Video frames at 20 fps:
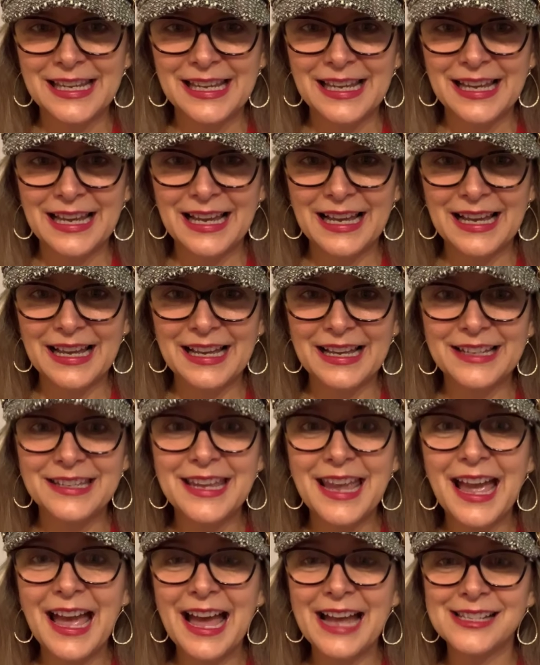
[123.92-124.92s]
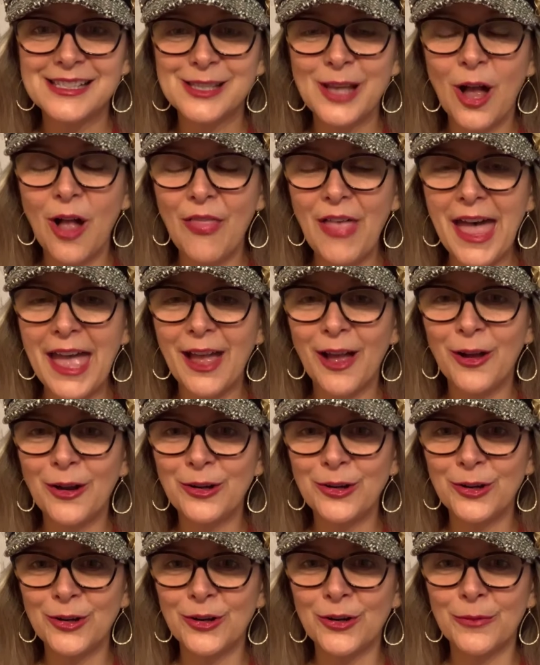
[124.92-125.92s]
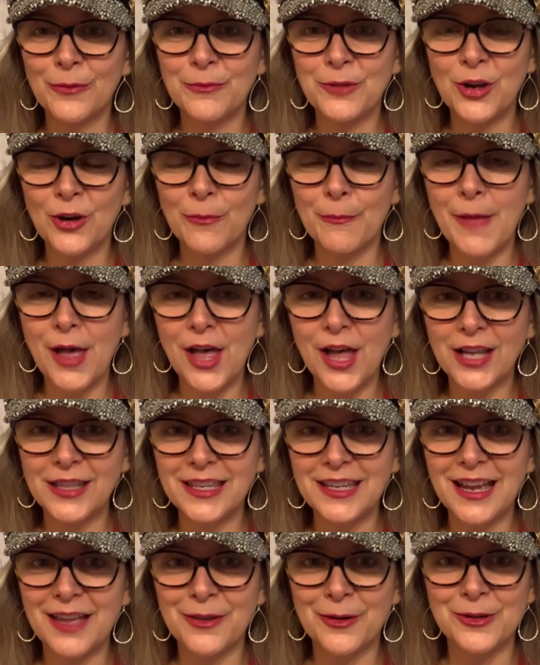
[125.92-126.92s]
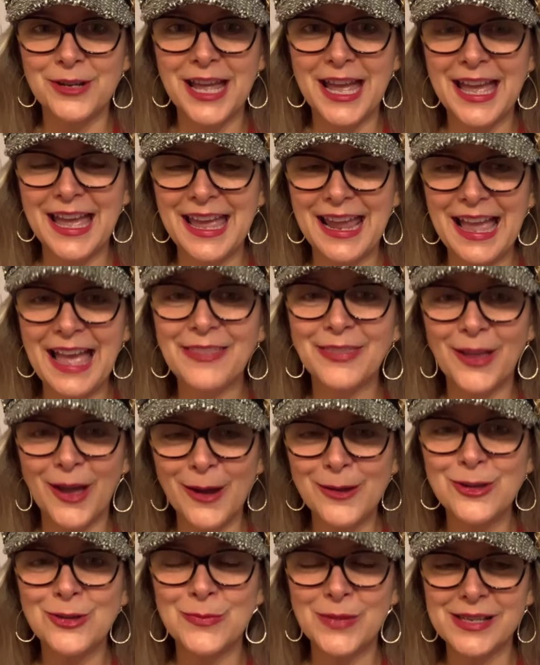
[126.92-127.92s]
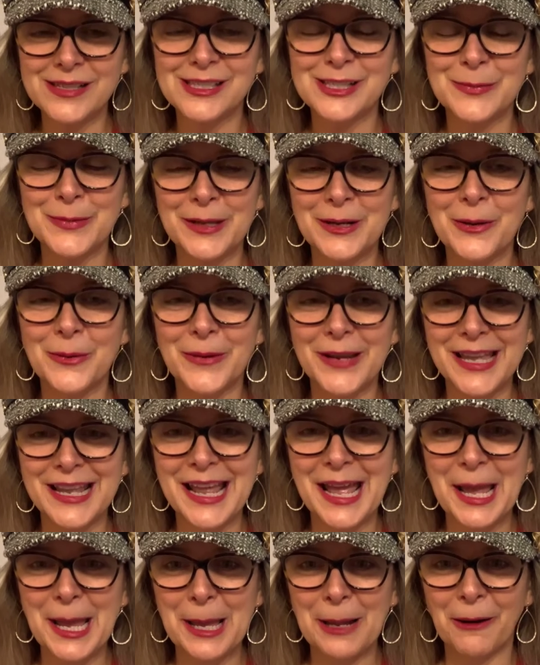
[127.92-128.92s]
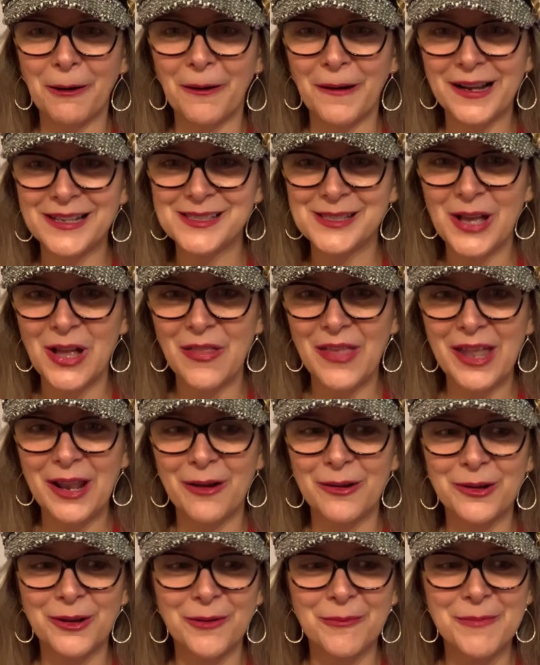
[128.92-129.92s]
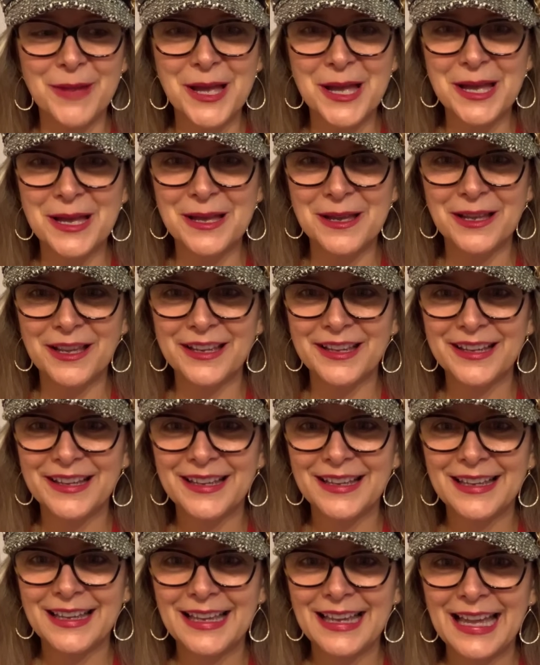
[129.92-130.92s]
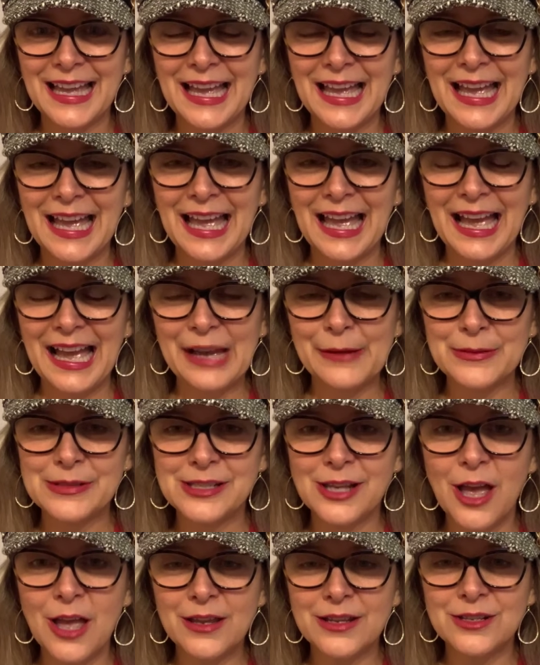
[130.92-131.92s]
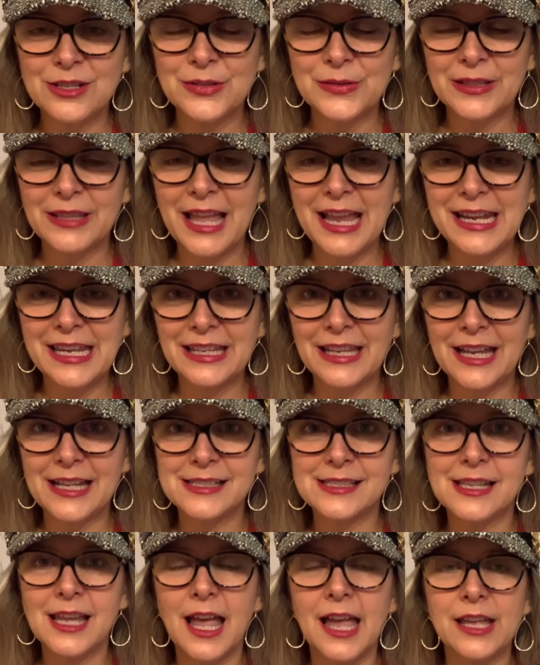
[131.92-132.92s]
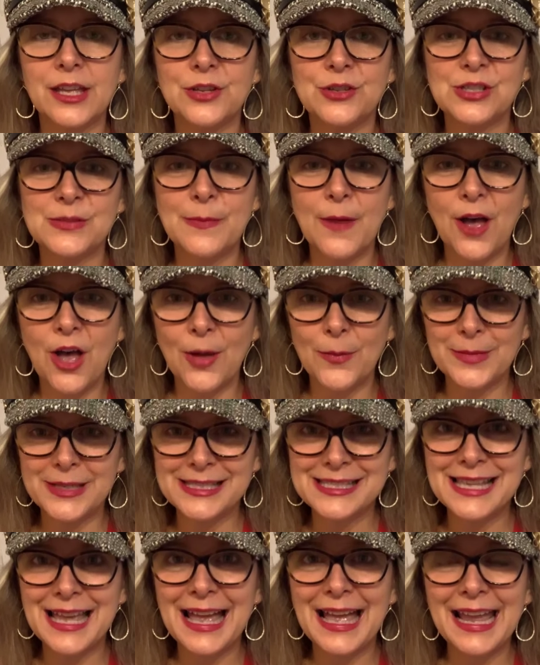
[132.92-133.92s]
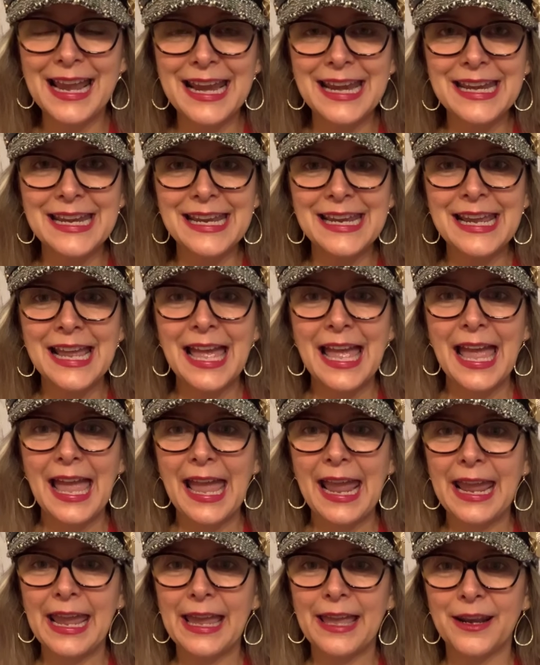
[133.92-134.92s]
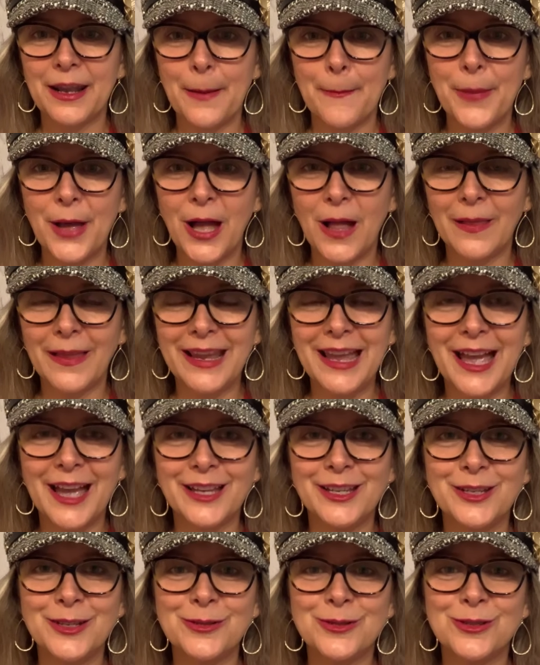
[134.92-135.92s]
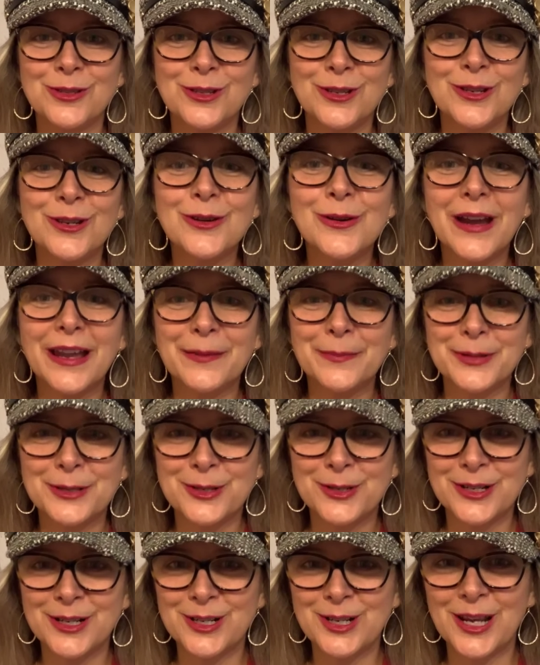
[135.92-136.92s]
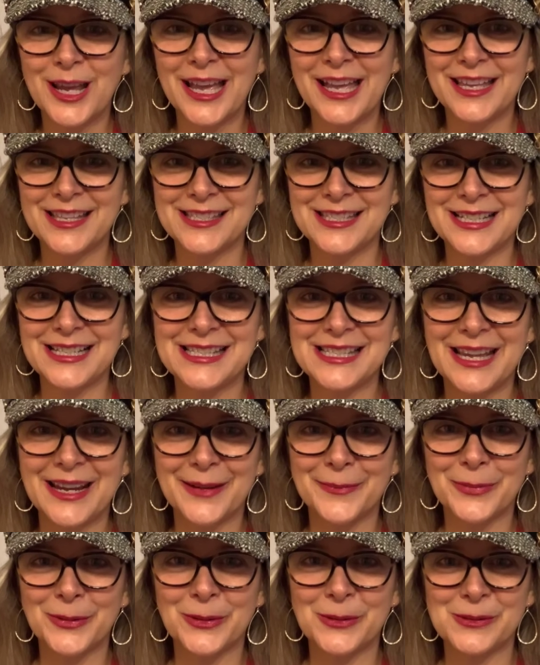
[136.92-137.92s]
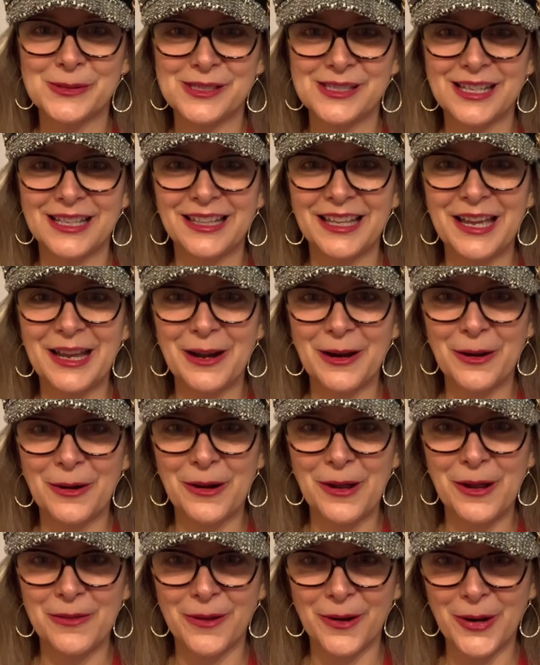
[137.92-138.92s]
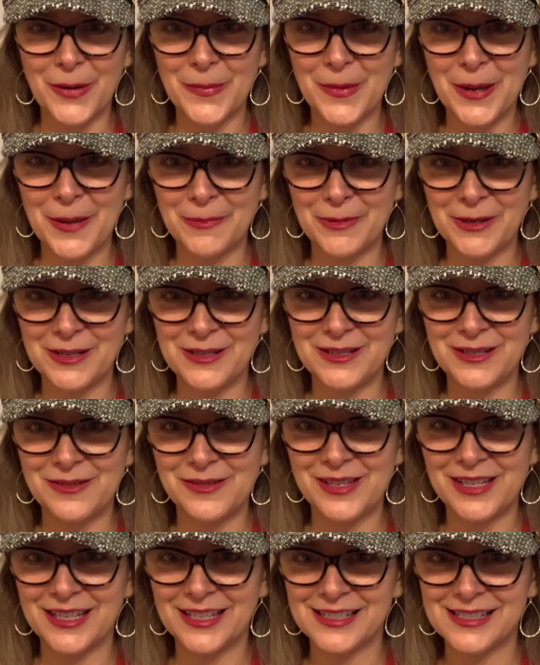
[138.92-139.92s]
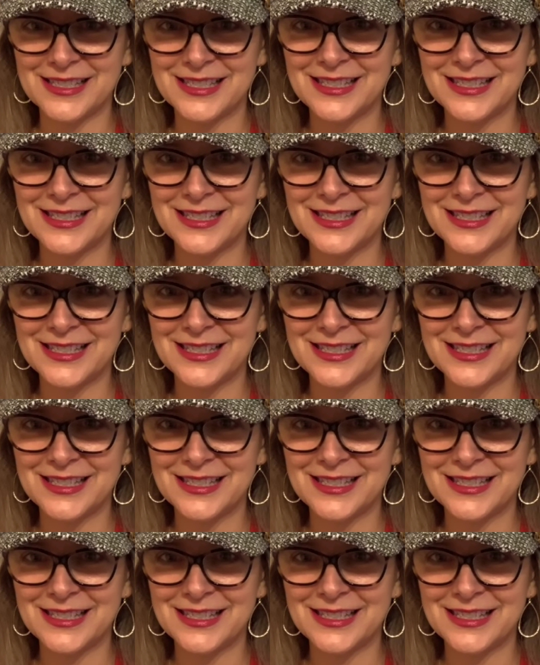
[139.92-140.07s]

Uh, yeah, I saw that on your, your mug the other day. I thought you must have been a Red Hatter. I saw that on your mug. I was talking to a lady last night whose mom is 80, and Polly, I used you and Patricia as examples to let her know that her mom could do this.